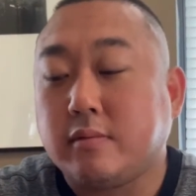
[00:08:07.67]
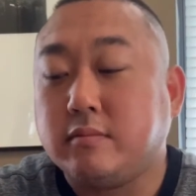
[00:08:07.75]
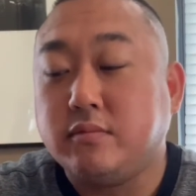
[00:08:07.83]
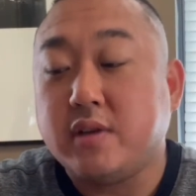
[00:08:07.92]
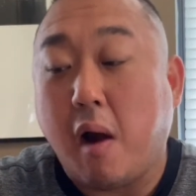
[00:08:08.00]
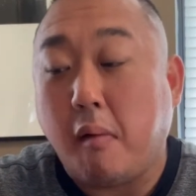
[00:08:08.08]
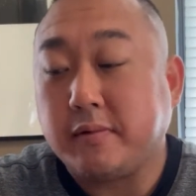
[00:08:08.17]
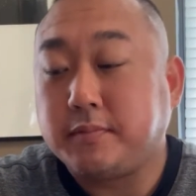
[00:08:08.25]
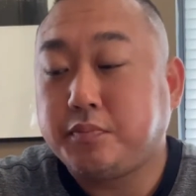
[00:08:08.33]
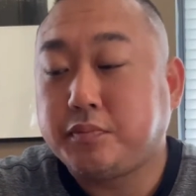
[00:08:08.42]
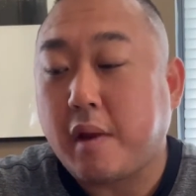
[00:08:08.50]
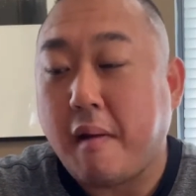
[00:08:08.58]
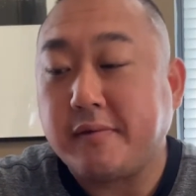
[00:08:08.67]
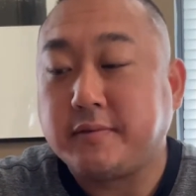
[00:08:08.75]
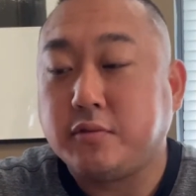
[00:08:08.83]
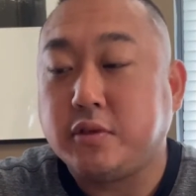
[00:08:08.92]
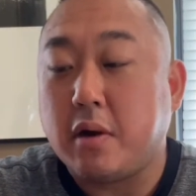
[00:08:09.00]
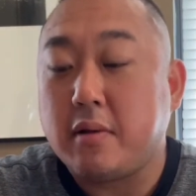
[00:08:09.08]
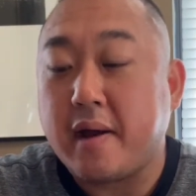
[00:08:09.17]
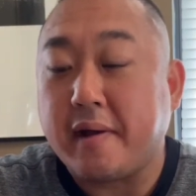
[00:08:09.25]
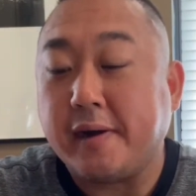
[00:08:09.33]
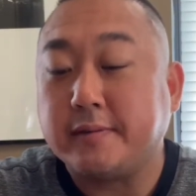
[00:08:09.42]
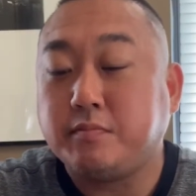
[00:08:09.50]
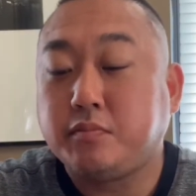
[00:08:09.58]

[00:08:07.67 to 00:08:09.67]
No, don't like that.